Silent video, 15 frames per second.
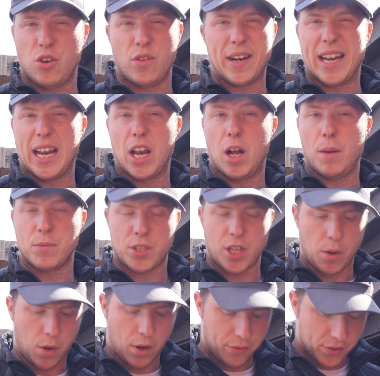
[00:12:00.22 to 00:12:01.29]
or any alarms
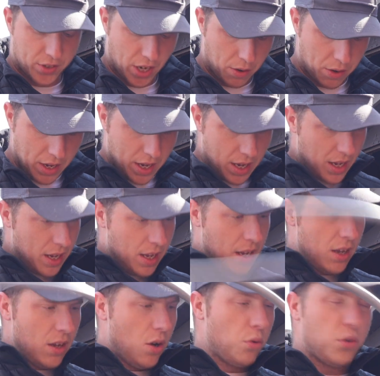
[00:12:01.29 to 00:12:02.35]
go off. So
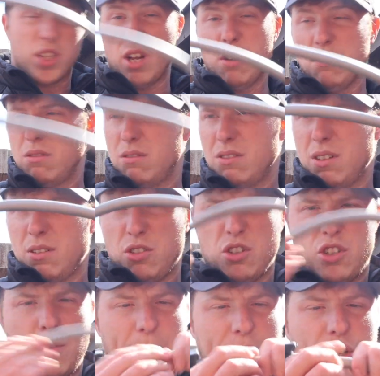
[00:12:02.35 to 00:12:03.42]
also,
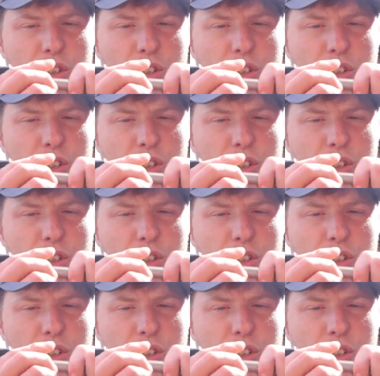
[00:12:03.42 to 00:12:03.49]
just to make